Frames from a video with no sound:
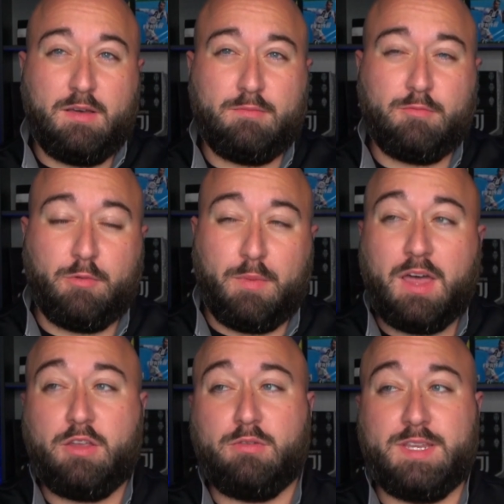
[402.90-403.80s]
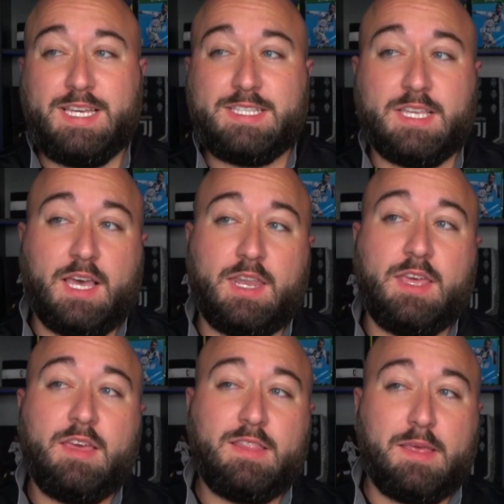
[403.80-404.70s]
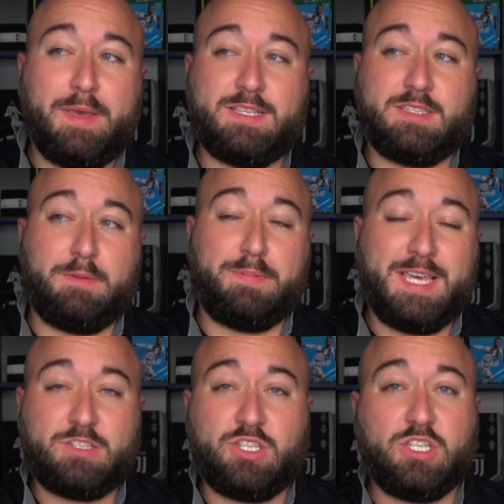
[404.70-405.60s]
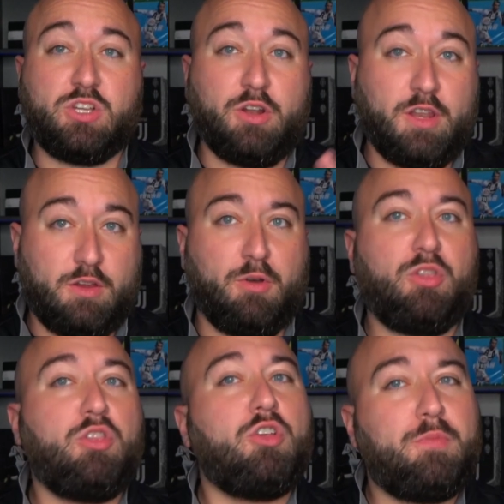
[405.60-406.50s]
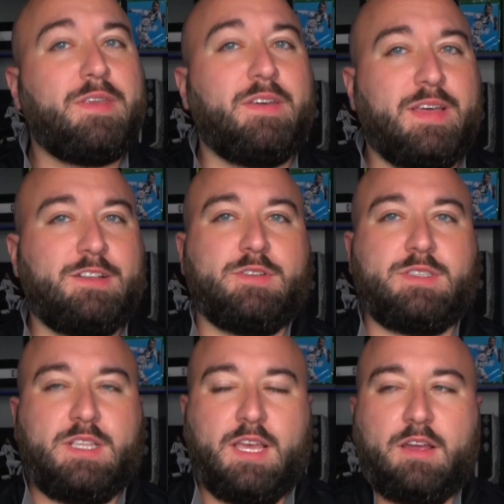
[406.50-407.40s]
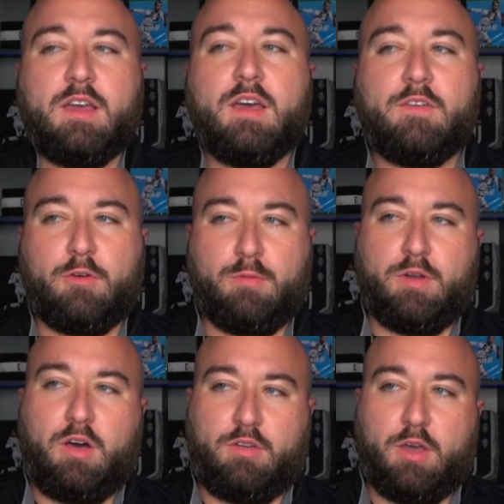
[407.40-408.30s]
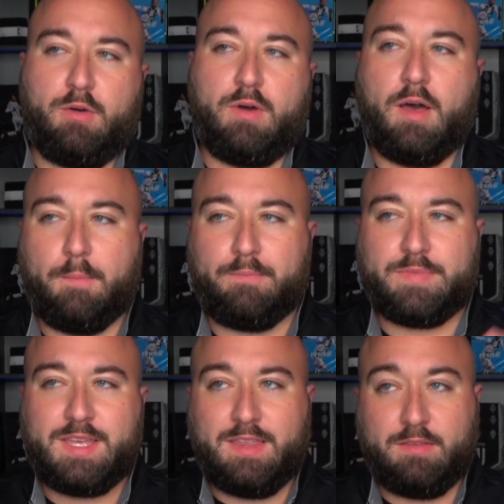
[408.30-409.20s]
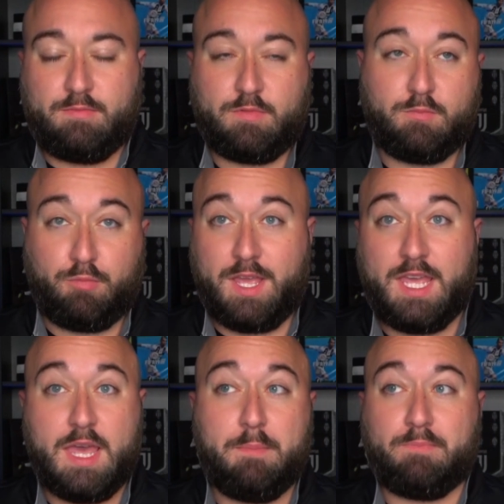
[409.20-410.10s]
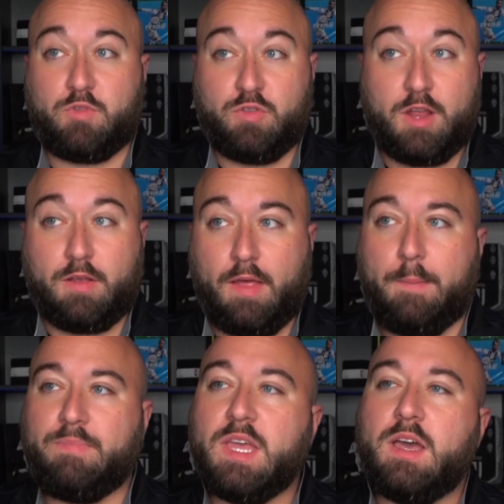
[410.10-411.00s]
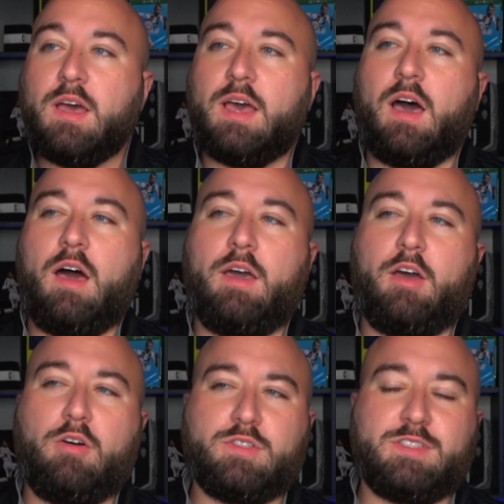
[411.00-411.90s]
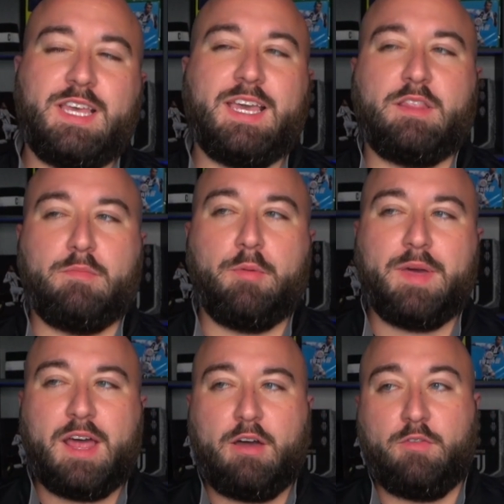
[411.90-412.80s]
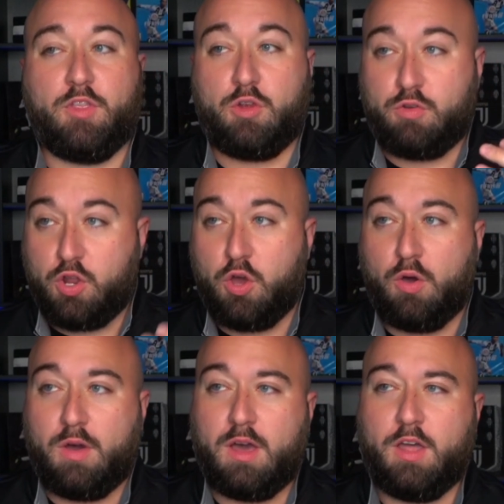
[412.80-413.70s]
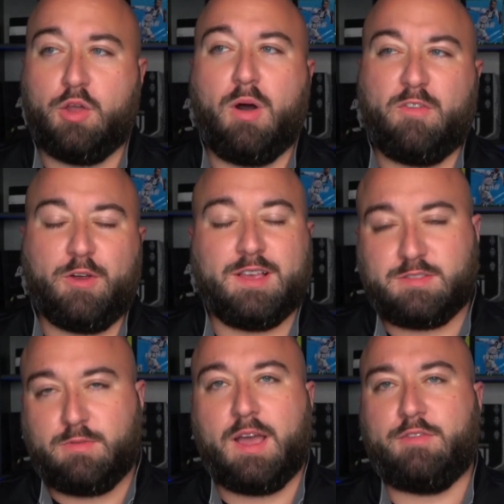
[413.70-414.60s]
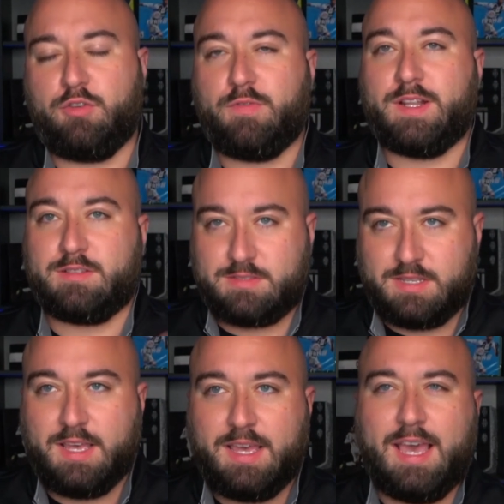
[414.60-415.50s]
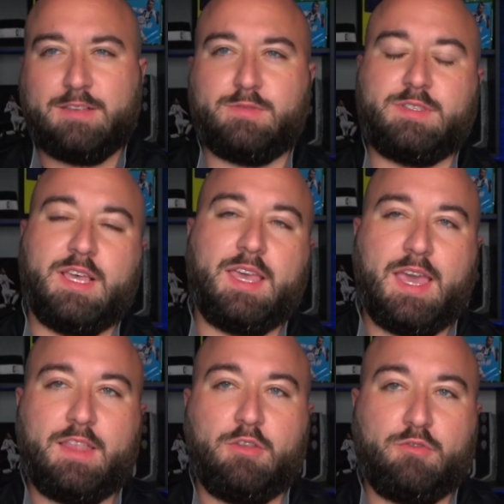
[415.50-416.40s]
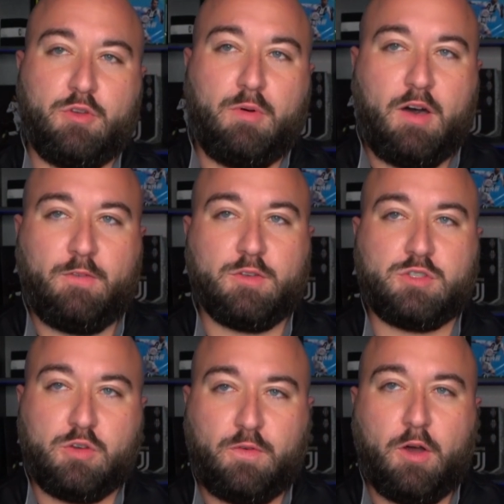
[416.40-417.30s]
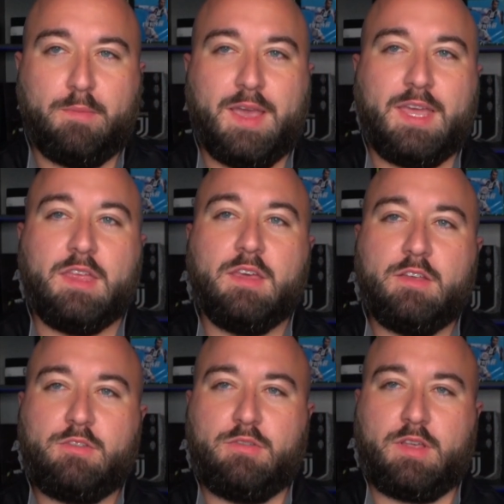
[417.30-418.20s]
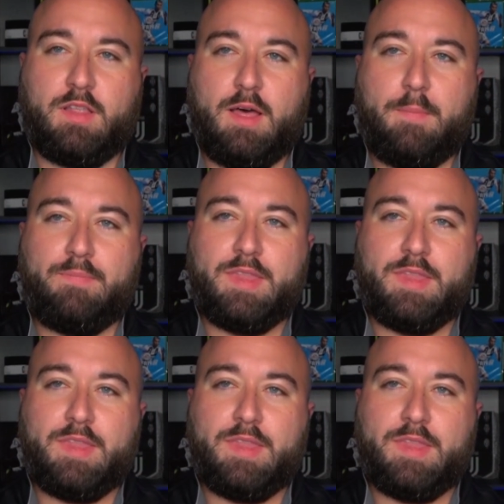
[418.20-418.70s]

Romano, what he said, that basically PSG is starting to grow a little bit of interest there for Ronaldo in bringing him to their club. Also saying at the moment, however, there no offer has arrived to Juventus. As we say, there's no offer so far made to the club.